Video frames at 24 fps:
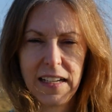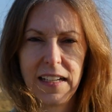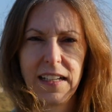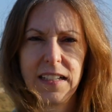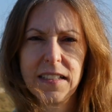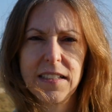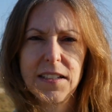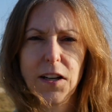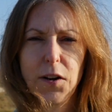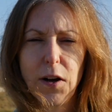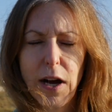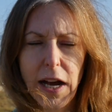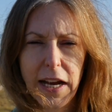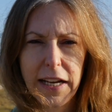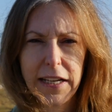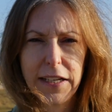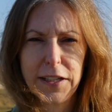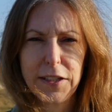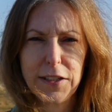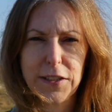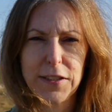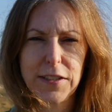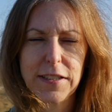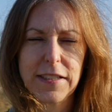So I
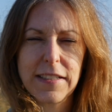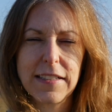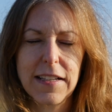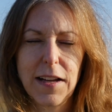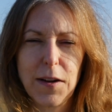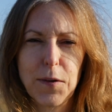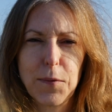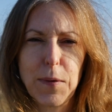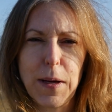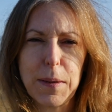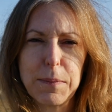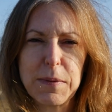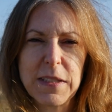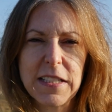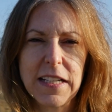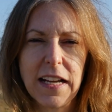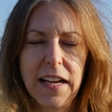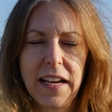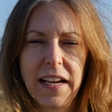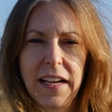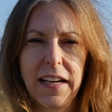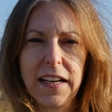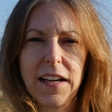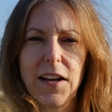use a
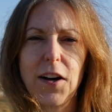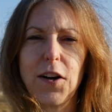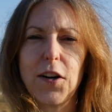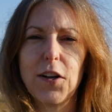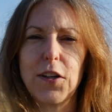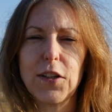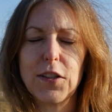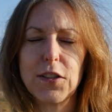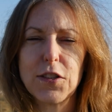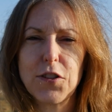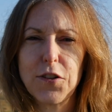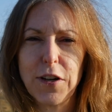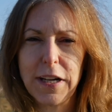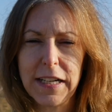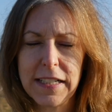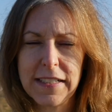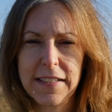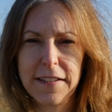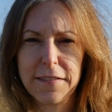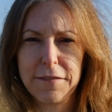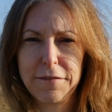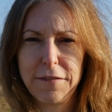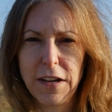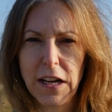website called
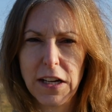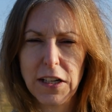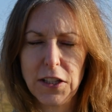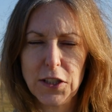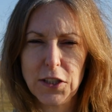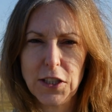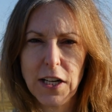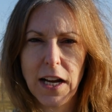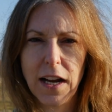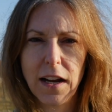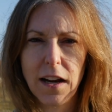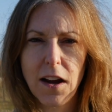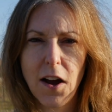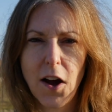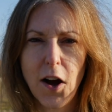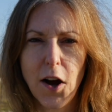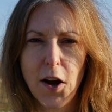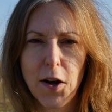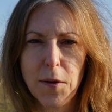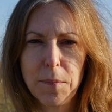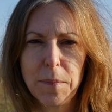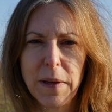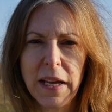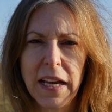
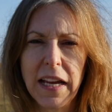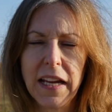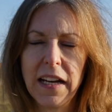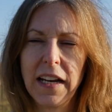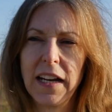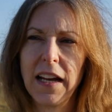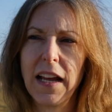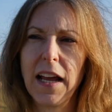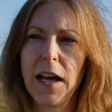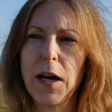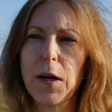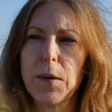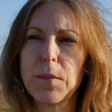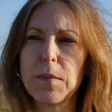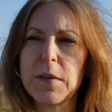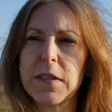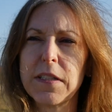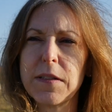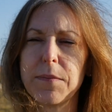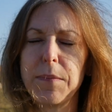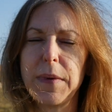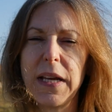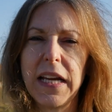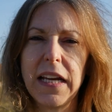transitfinder.com, and it helps
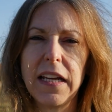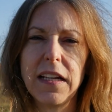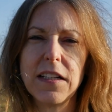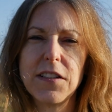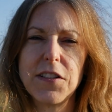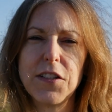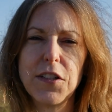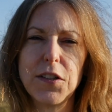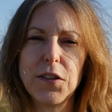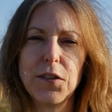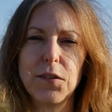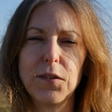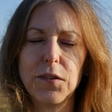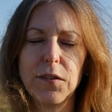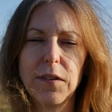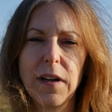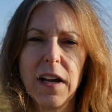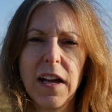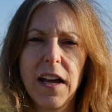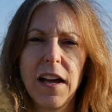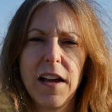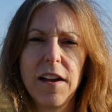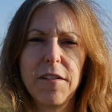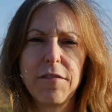me to
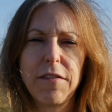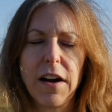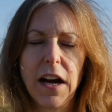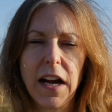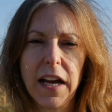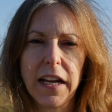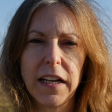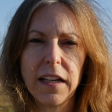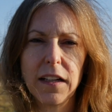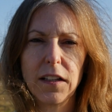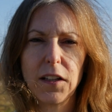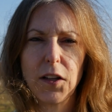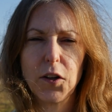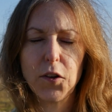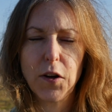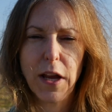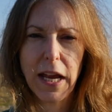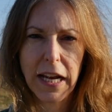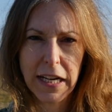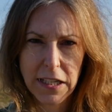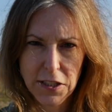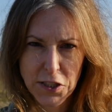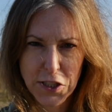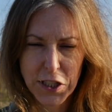find a
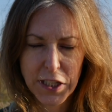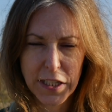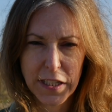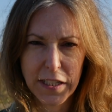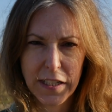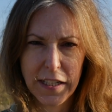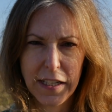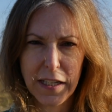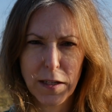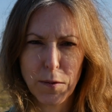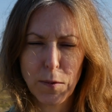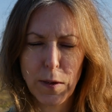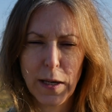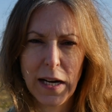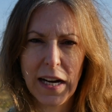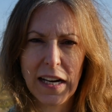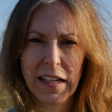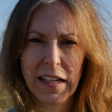location near where I